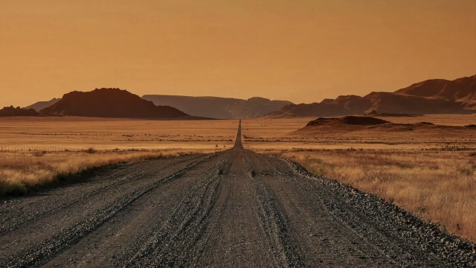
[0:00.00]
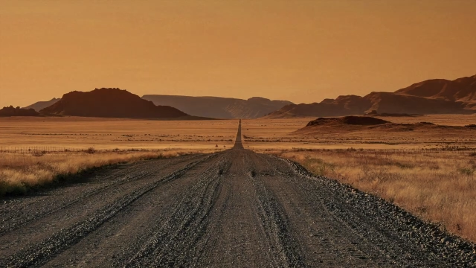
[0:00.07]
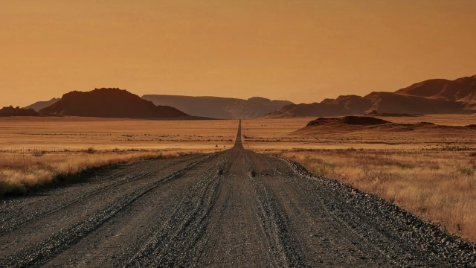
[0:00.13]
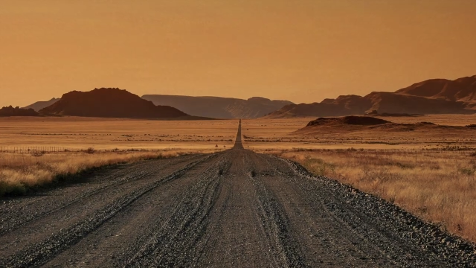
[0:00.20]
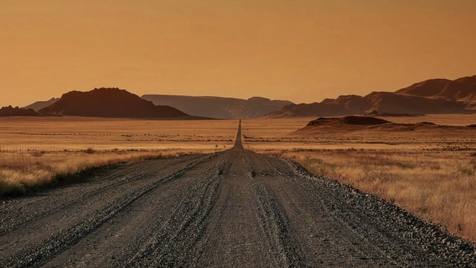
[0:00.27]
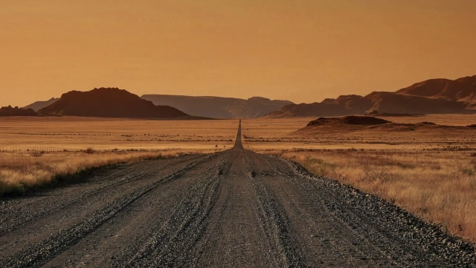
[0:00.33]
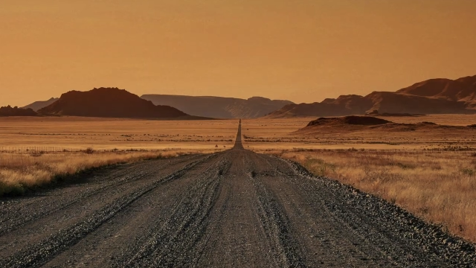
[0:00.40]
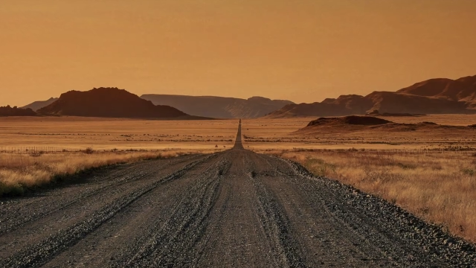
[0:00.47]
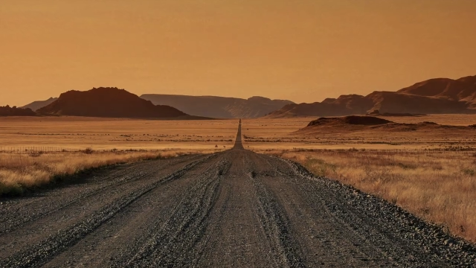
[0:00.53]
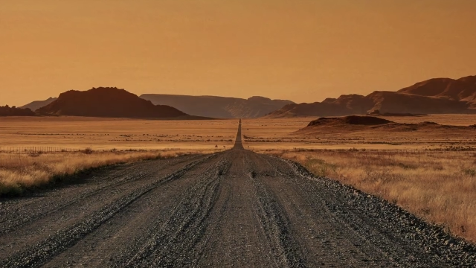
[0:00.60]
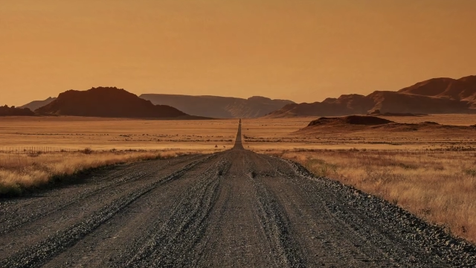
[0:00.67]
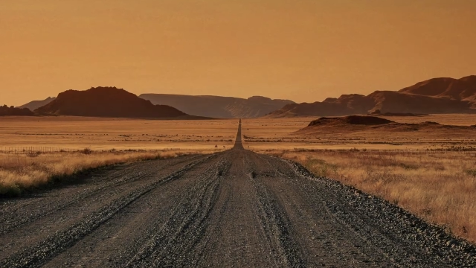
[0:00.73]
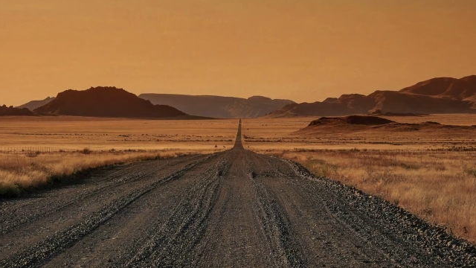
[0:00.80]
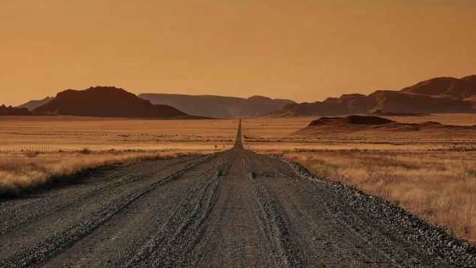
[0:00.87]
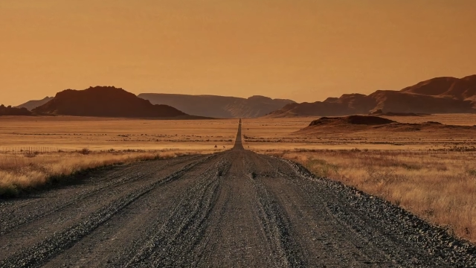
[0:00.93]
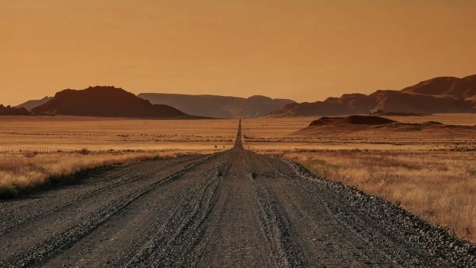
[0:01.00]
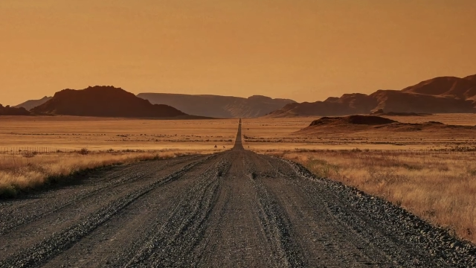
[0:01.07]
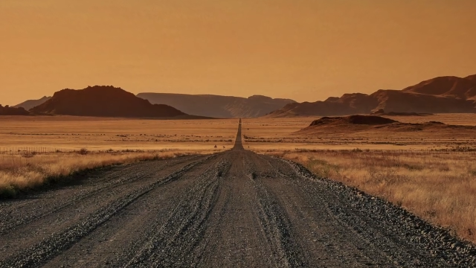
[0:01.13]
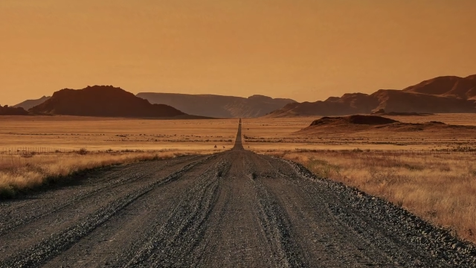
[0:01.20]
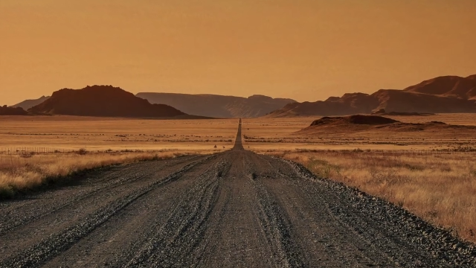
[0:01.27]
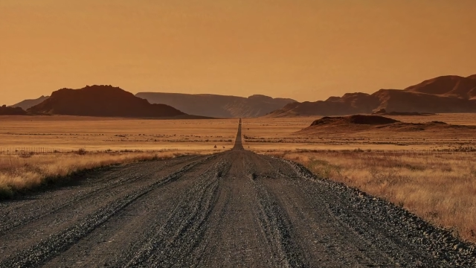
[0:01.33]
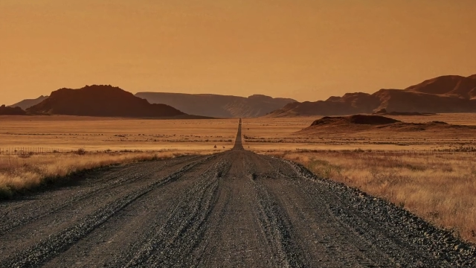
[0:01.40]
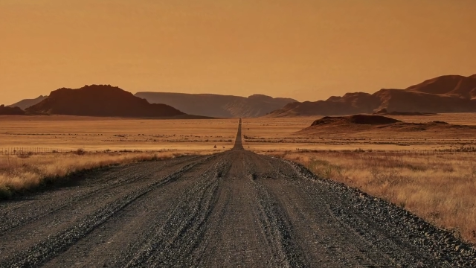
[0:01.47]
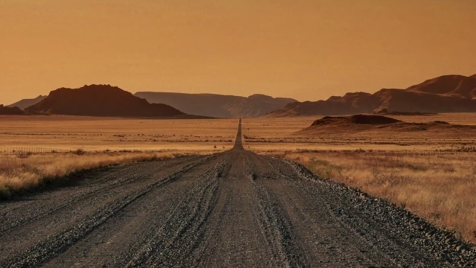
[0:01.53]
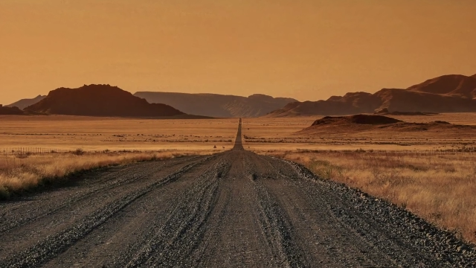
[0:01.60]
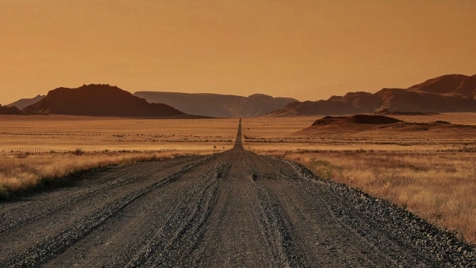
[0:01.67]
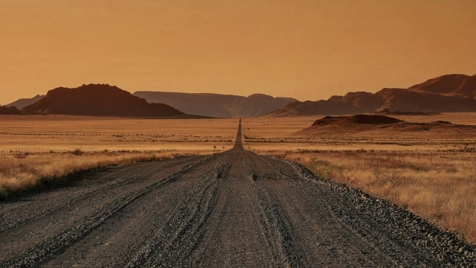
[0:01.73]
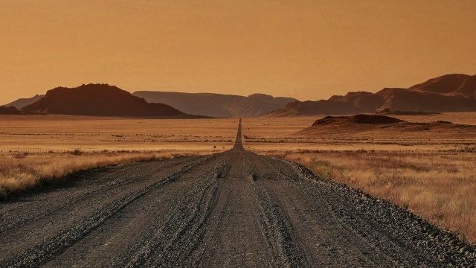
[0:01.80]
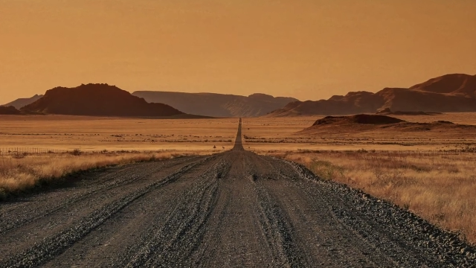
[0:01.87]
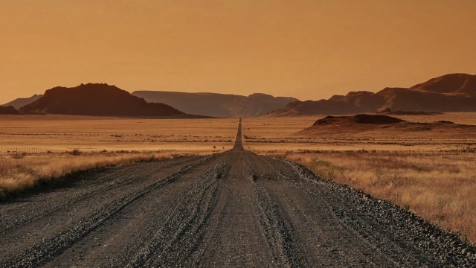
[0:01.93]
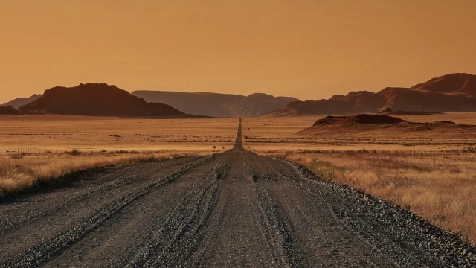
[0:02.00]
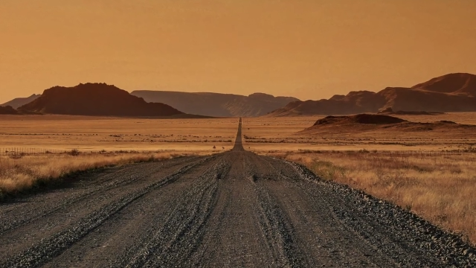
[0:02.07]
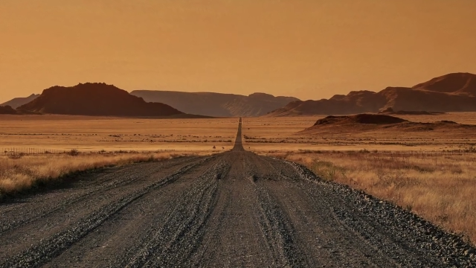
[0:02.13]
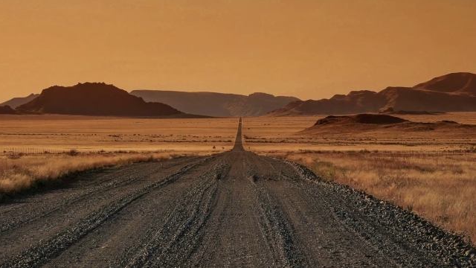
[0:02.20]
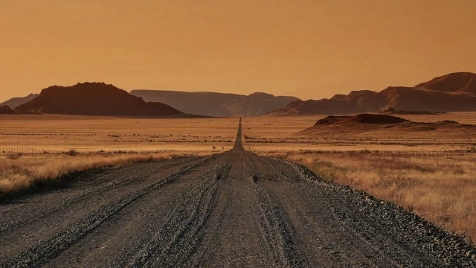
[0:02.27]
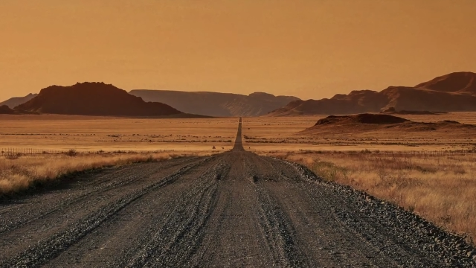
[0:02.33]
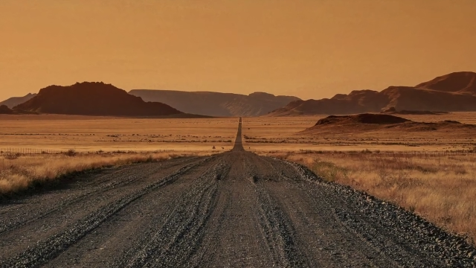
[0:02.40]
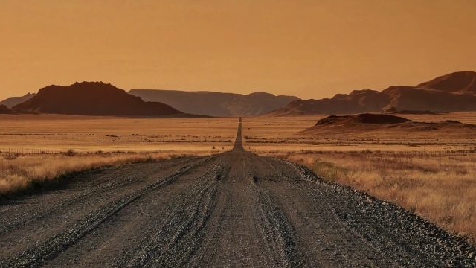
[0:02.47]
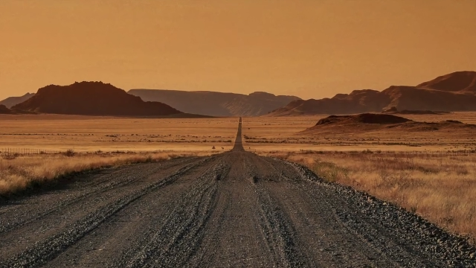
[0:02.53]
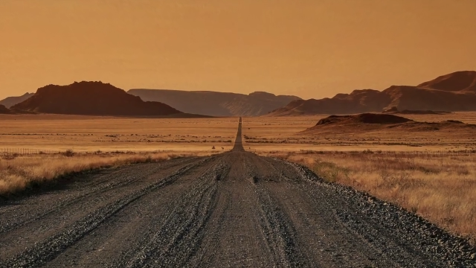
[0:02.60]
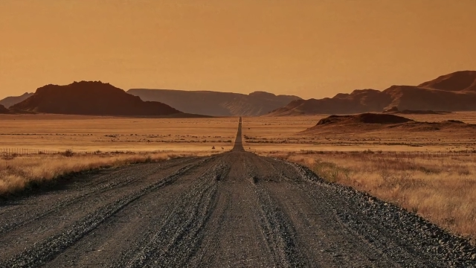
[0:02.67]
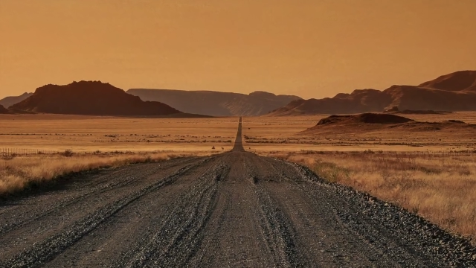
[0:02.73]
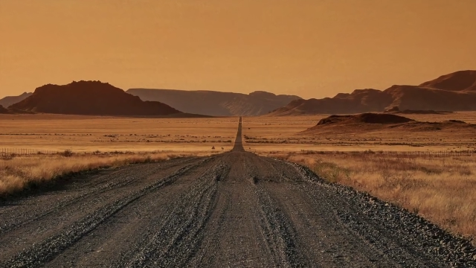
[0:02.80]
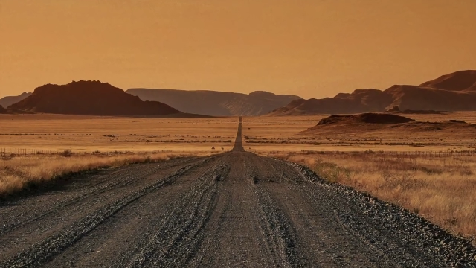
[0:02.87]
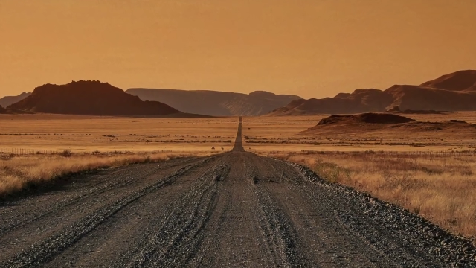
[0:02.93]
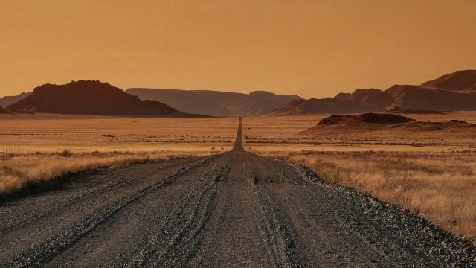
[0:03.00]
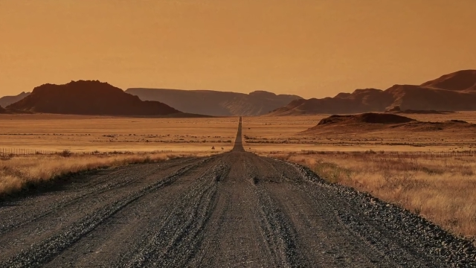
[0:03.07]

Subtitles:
(no speaker visible)